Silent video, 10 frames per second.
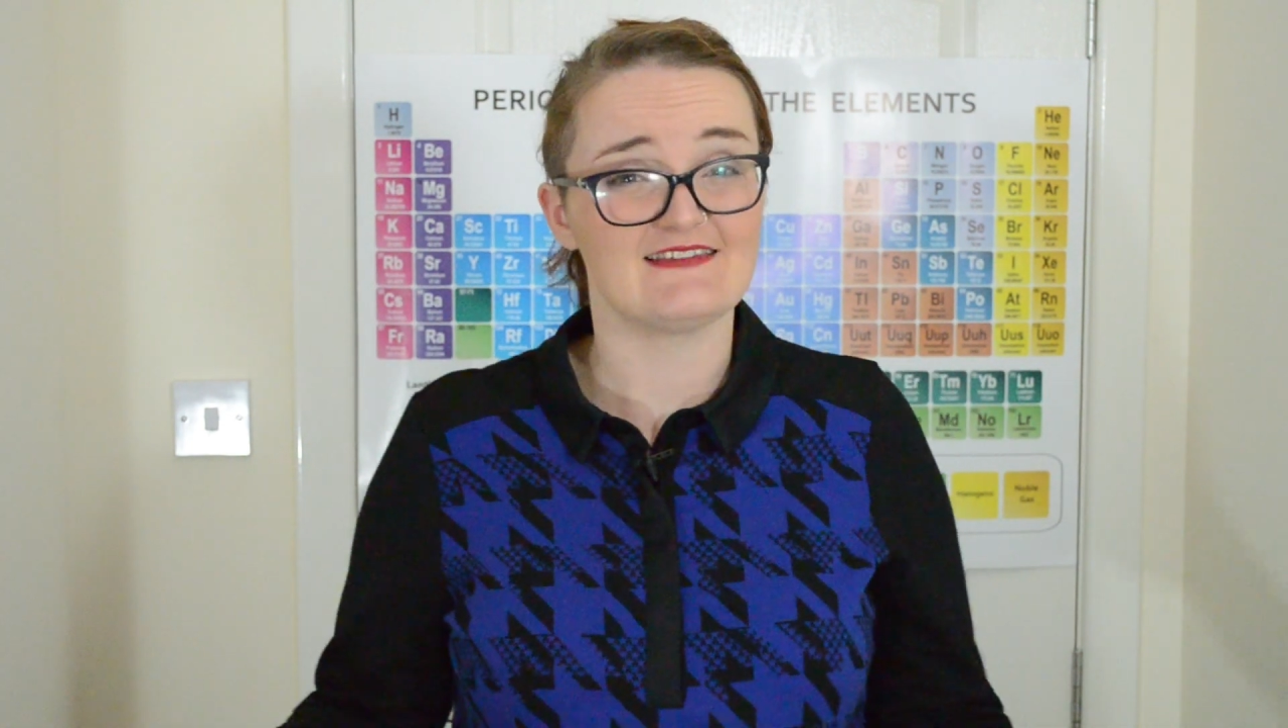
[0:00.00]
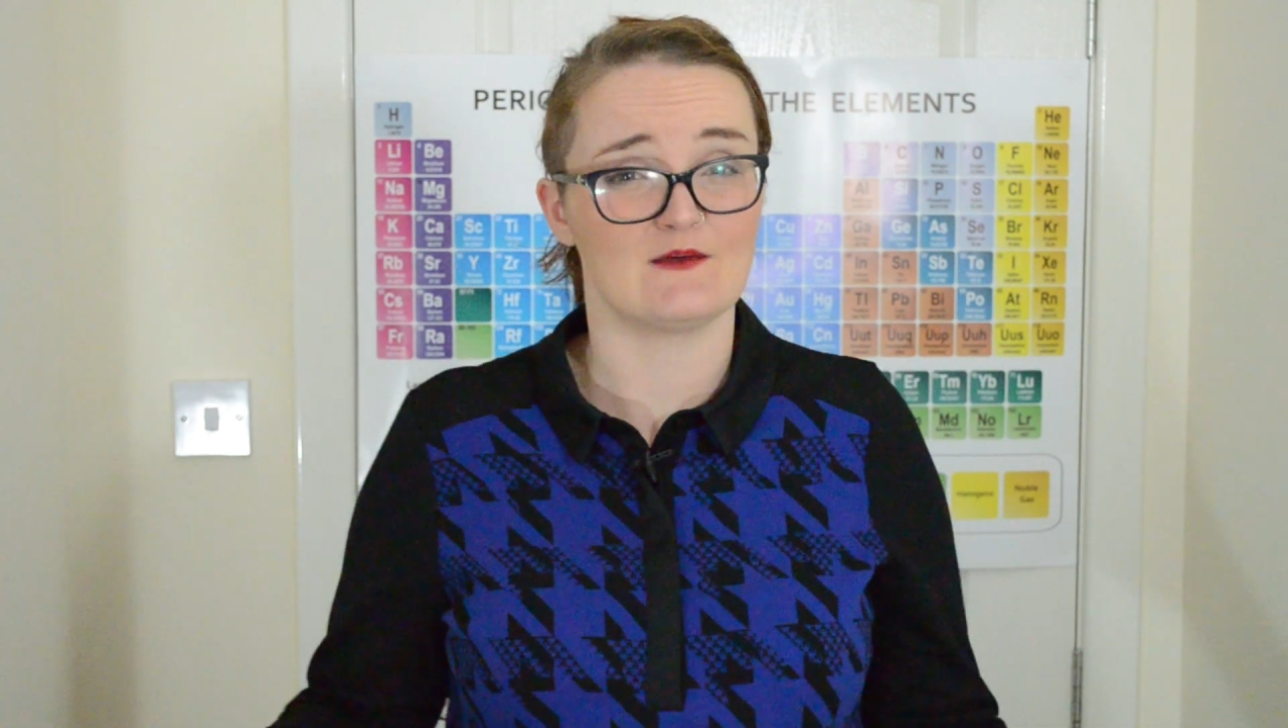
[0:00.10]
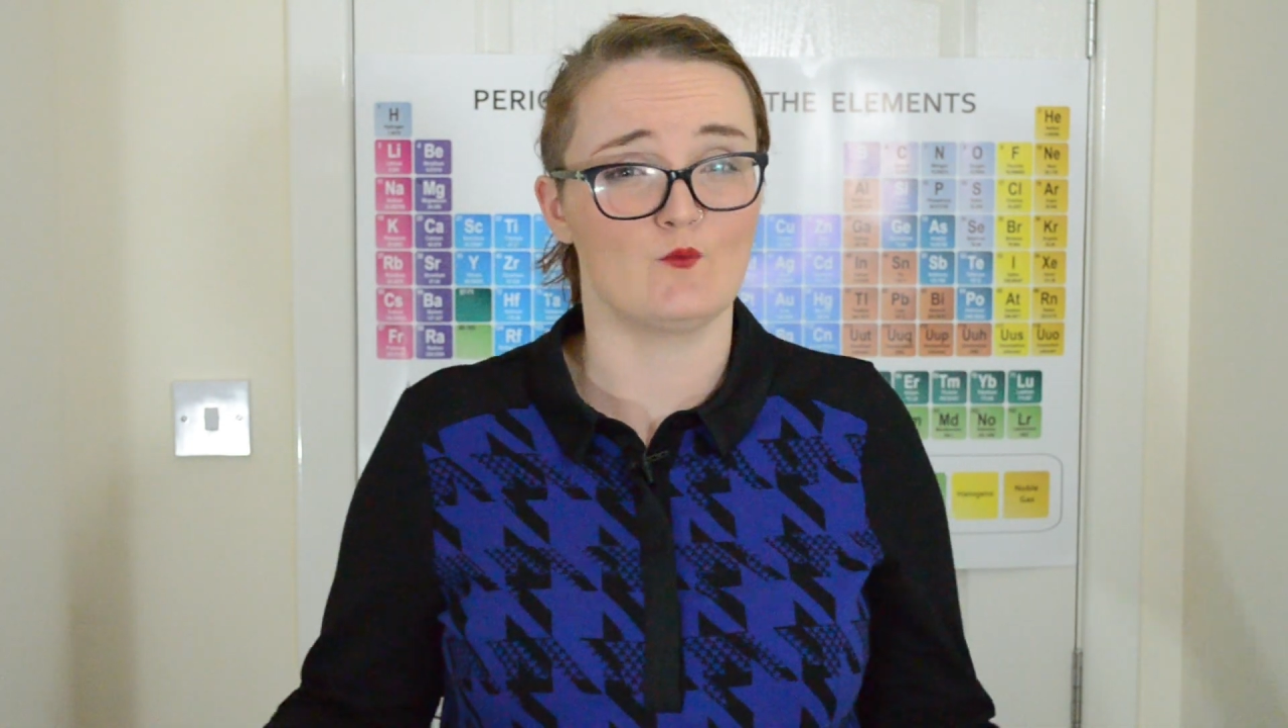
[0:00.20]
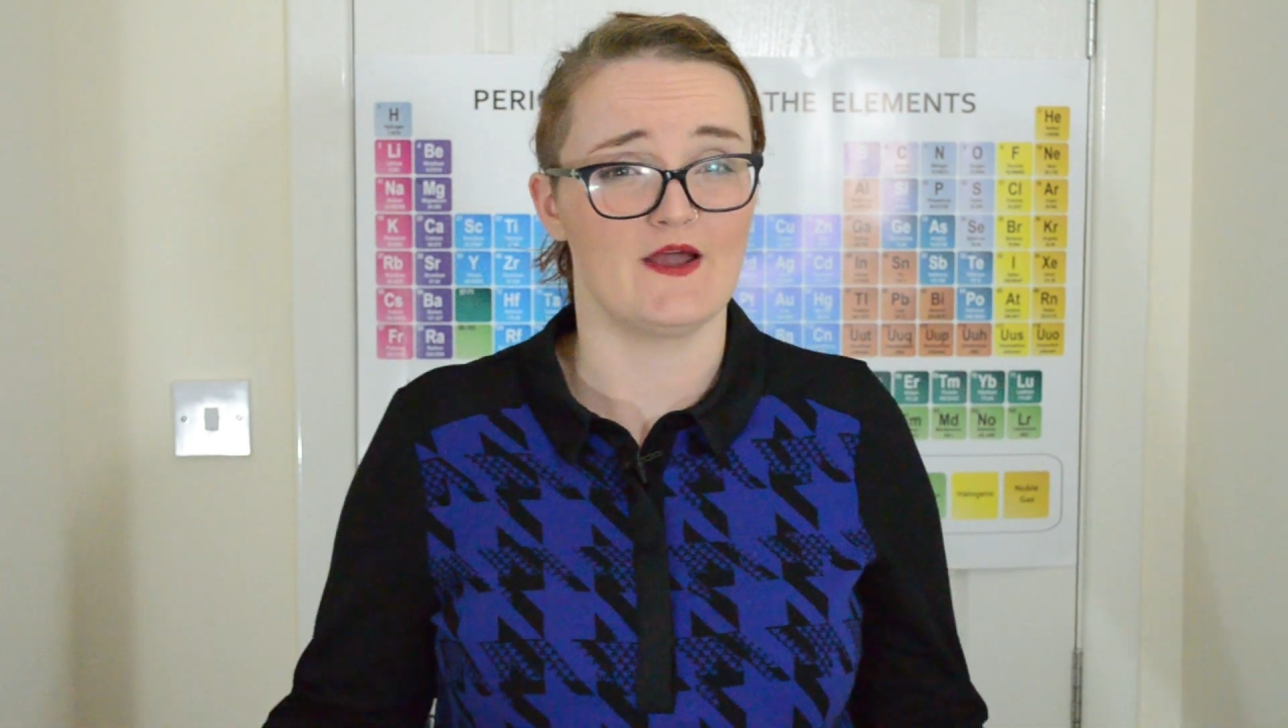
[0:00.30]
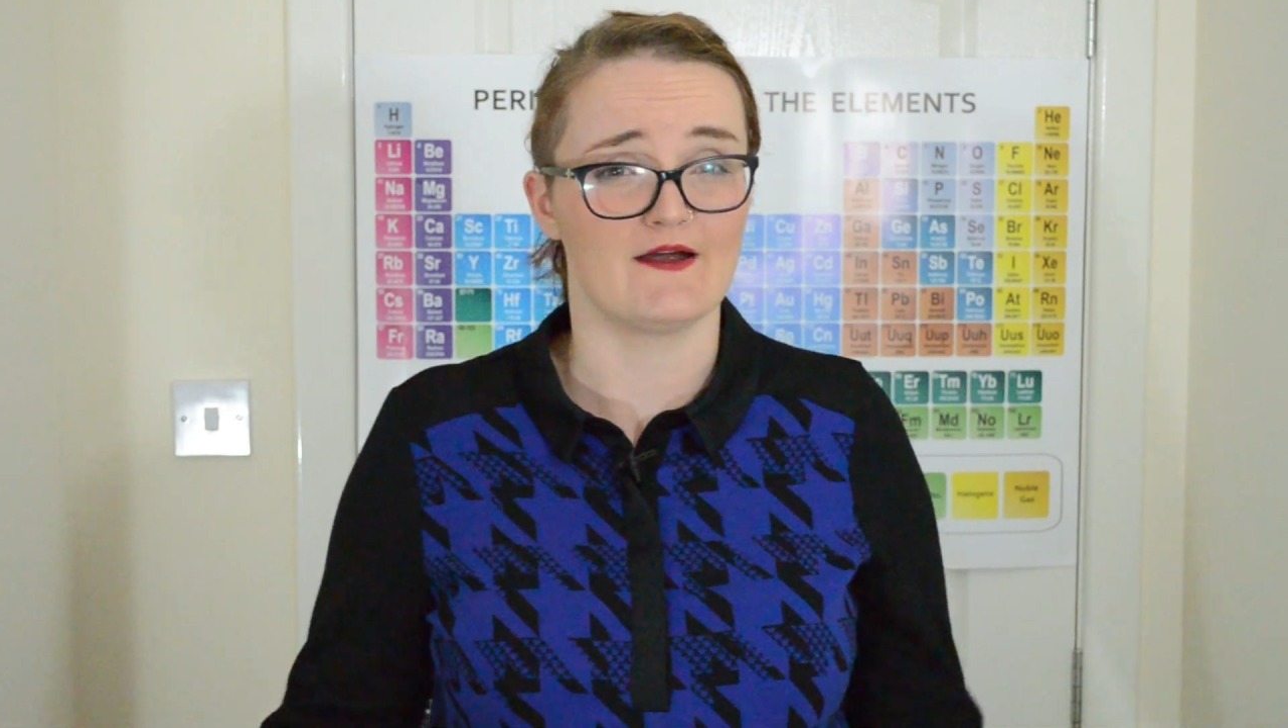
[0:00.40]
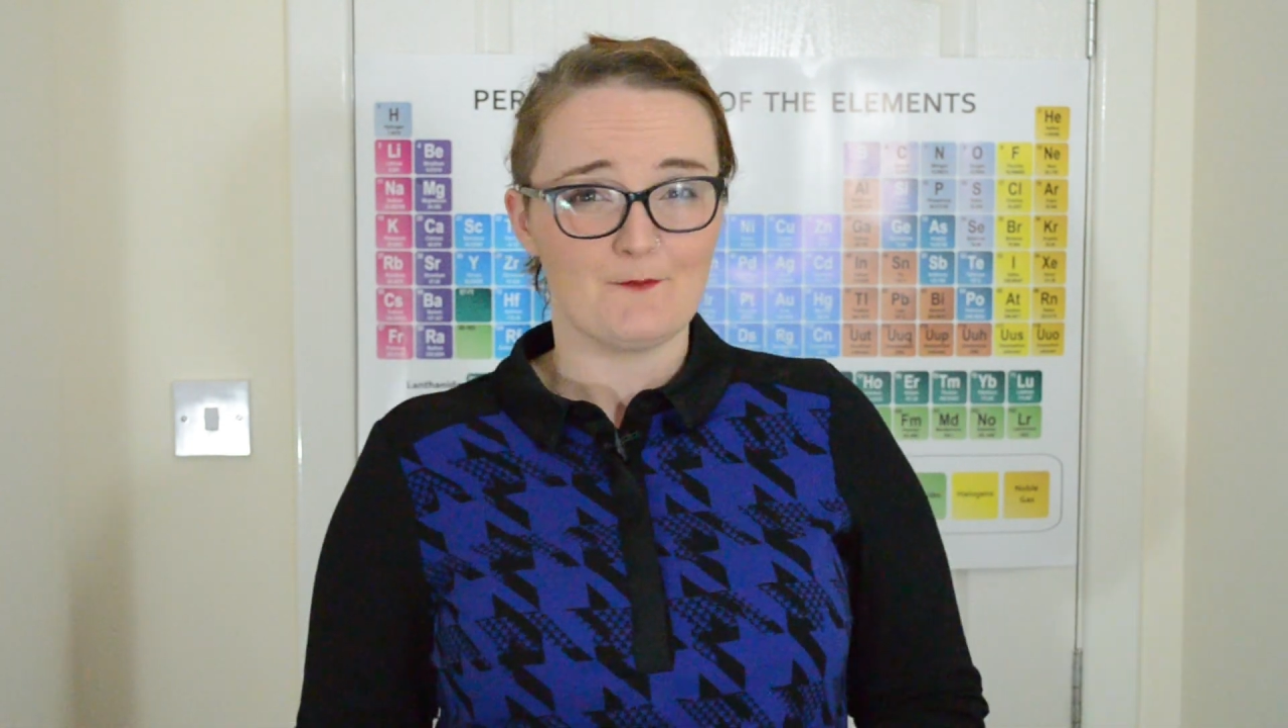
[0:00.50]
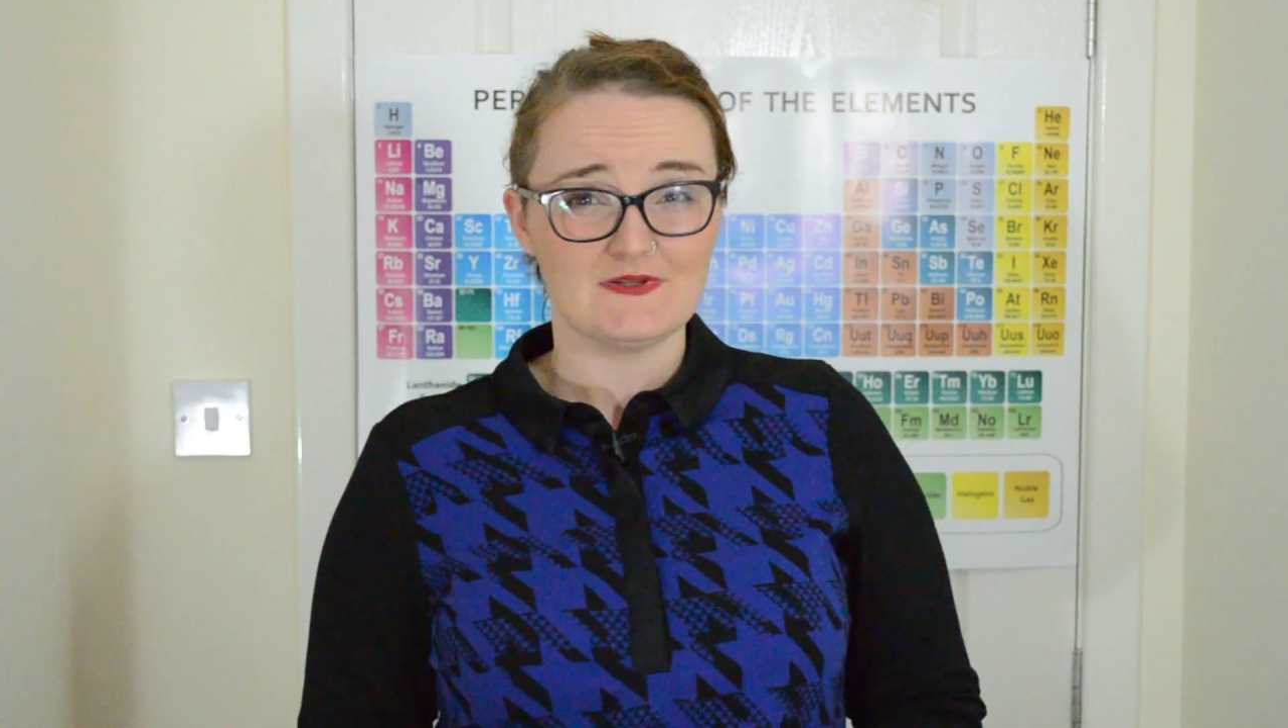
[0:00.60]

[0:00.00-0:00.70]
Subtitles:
somewhere?